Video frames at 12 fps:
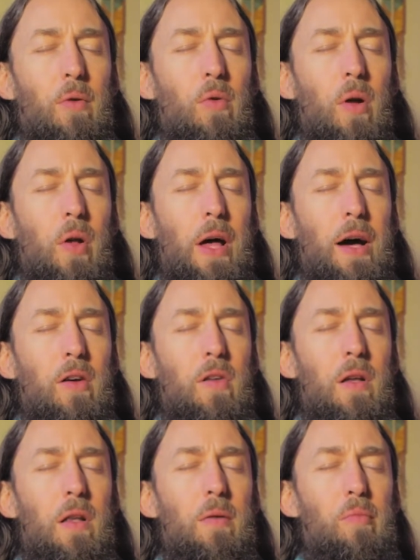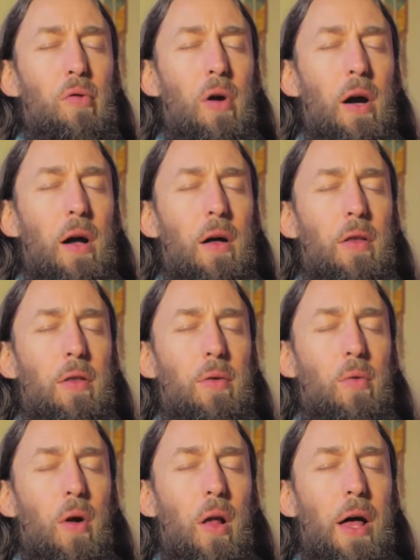Relaxing the breath,
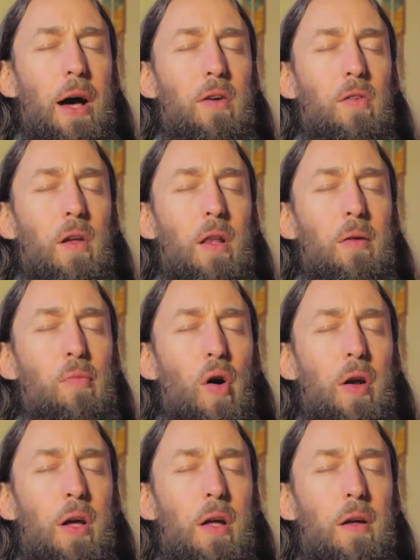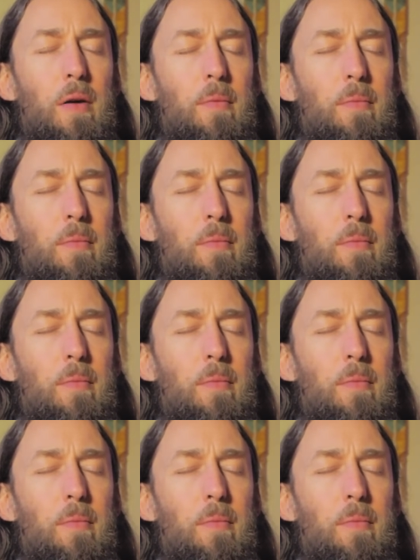relaxing the body.